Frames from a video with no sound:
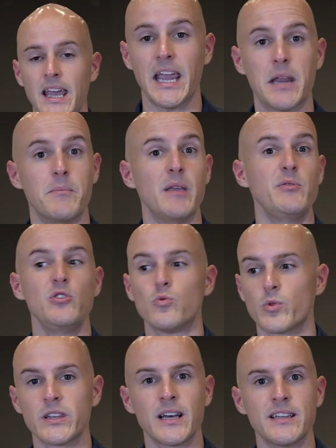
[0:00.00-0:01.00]
and maybe you
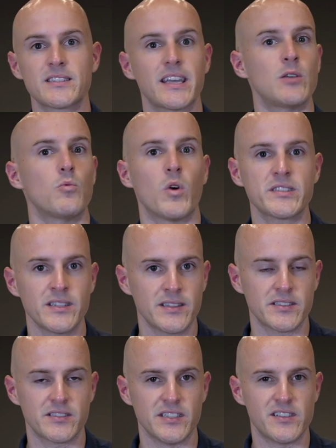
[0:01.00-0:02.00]
realized it wasn't the
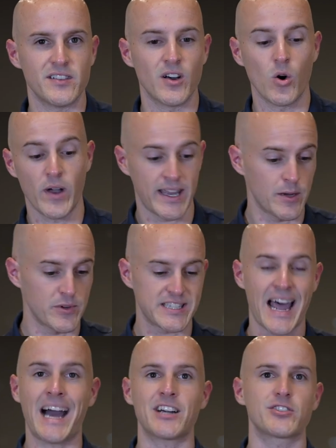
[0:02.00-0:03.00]
CTO and it was
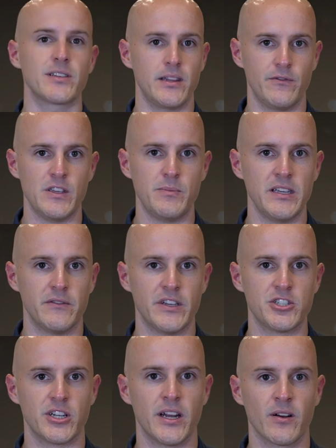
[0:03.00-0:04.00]
actually the VP of
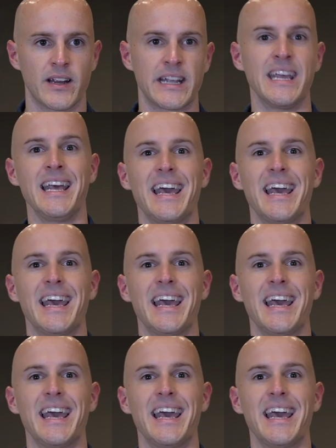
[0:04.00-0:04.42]
engineering,